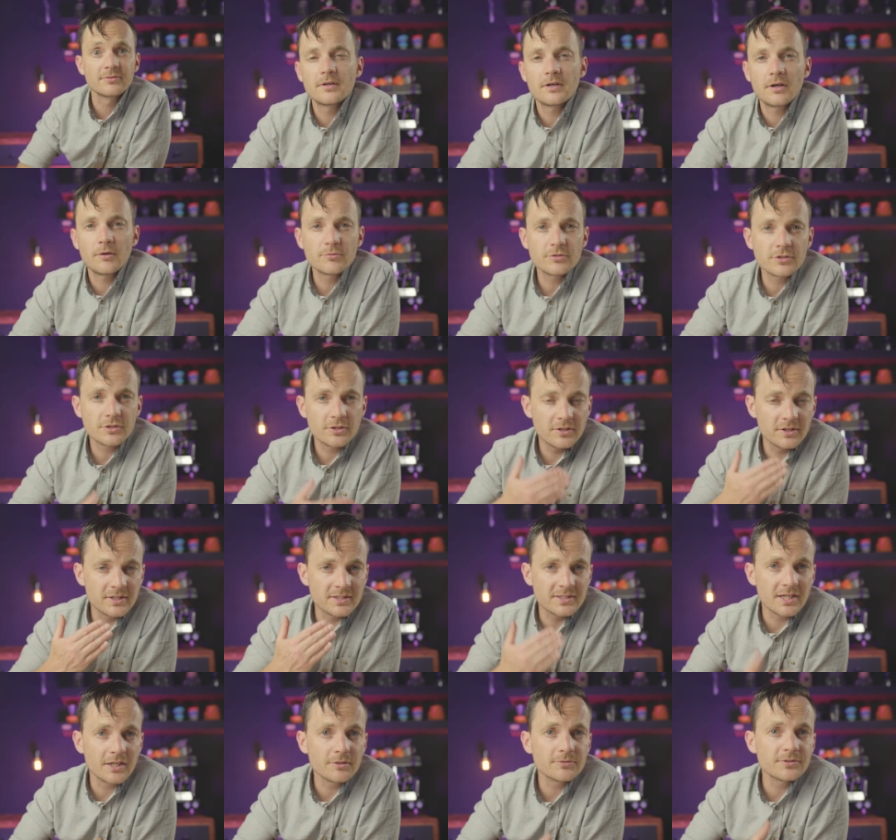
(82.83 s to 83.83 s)
I will show you the
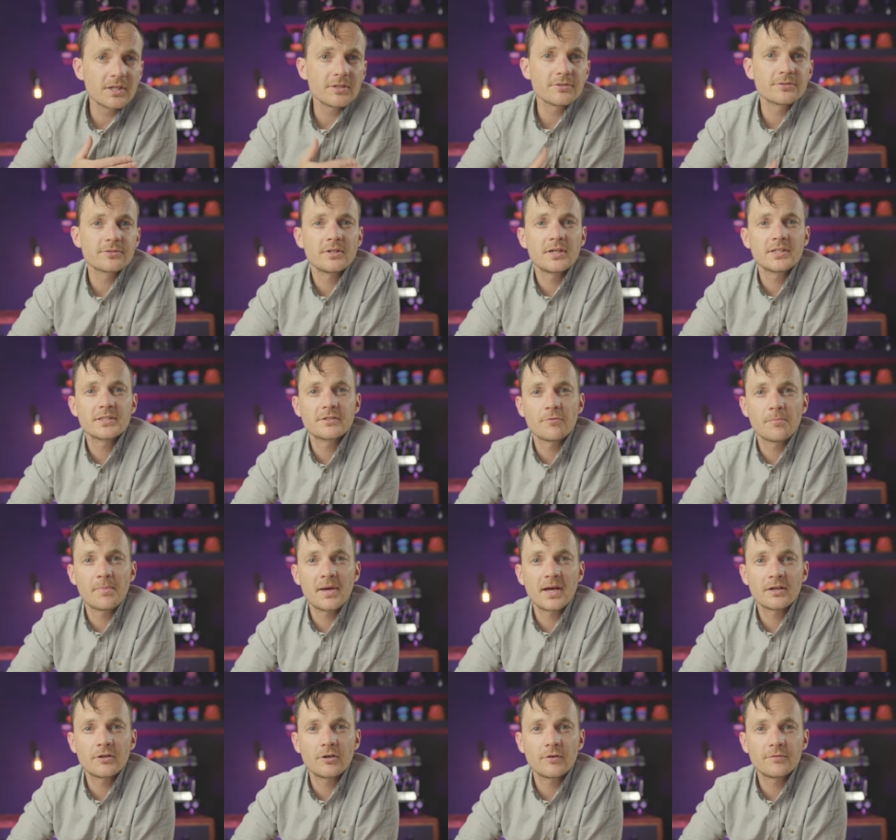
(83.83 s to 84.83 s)
telltale signs of a
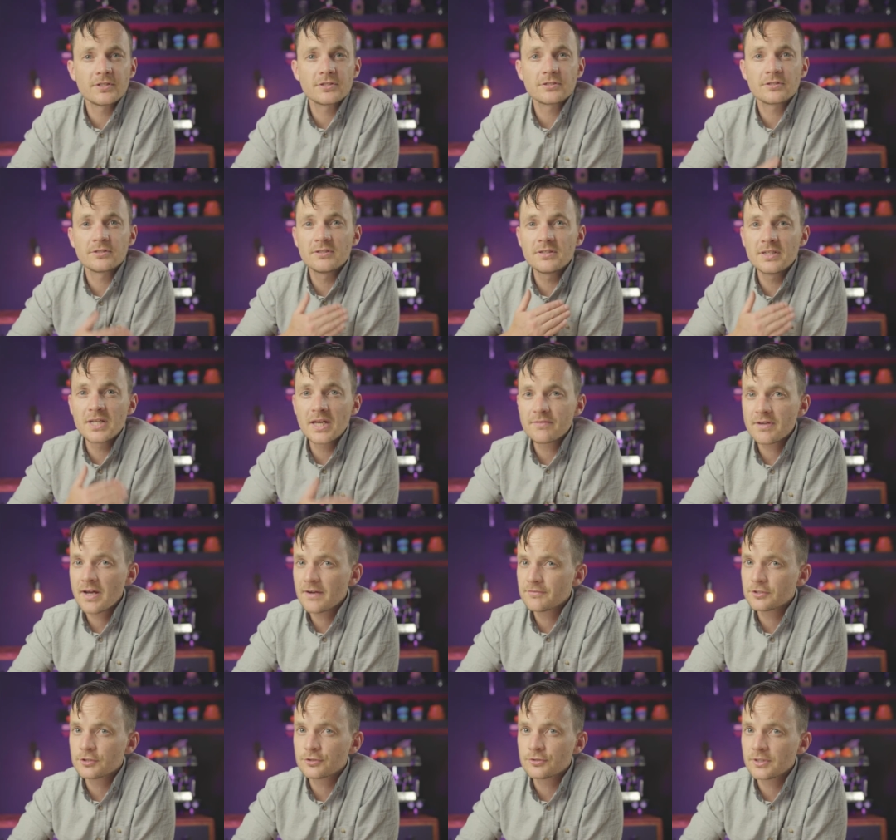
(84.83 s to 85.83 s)
bad coffee so you never have
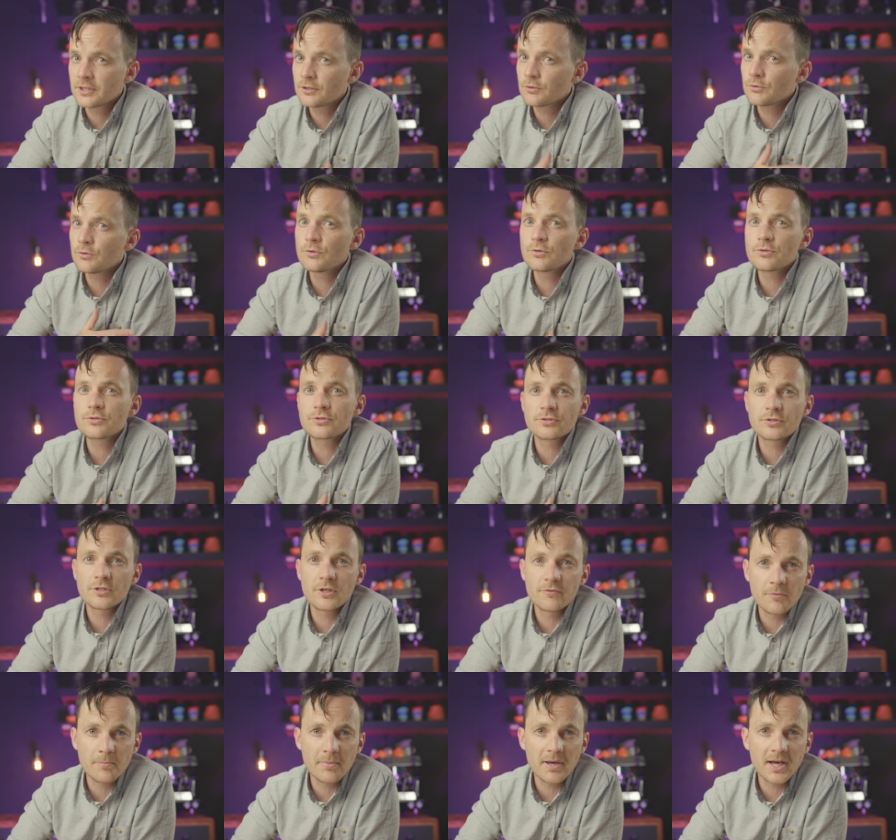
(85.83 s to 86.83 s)
to drink or
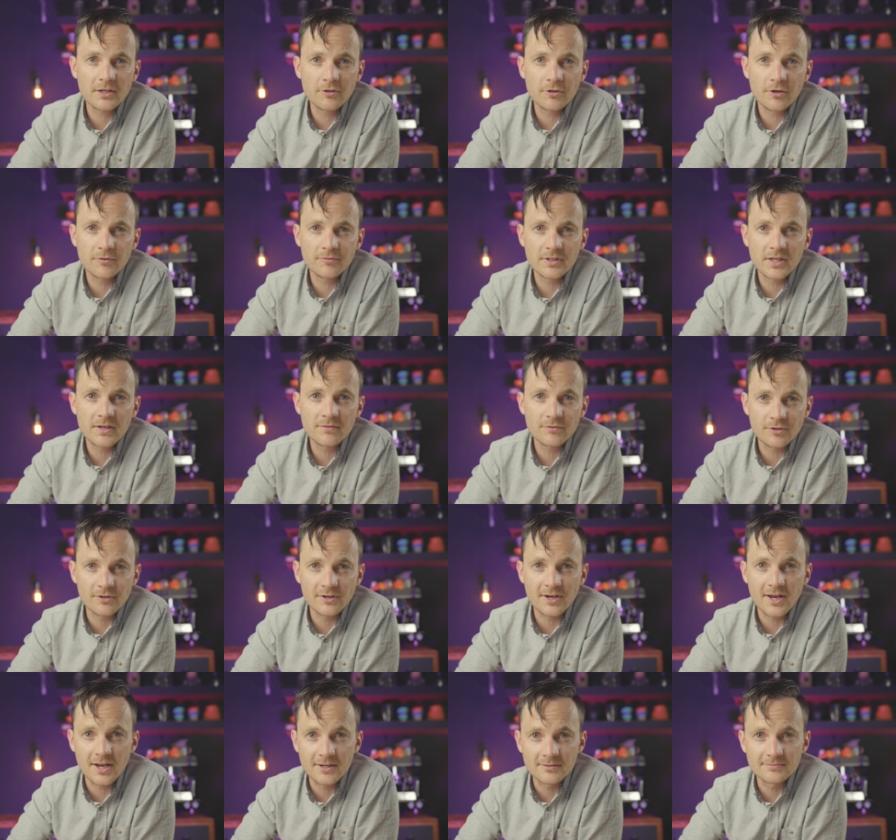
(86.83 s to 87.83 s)
serve a bad coffee ever
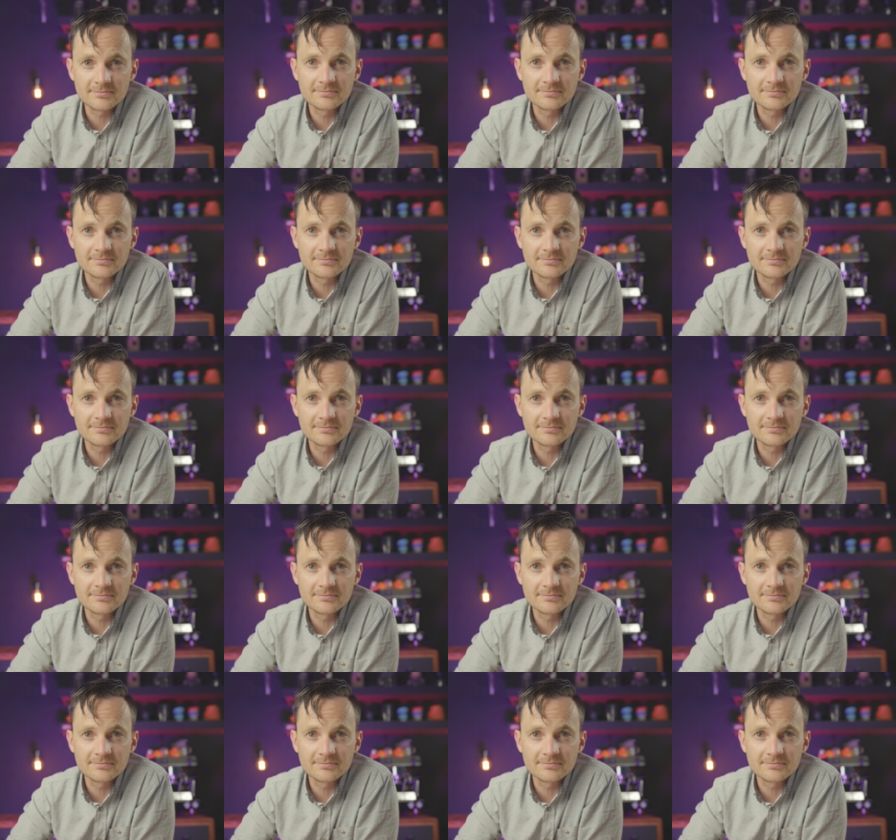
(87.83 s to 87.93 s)
again.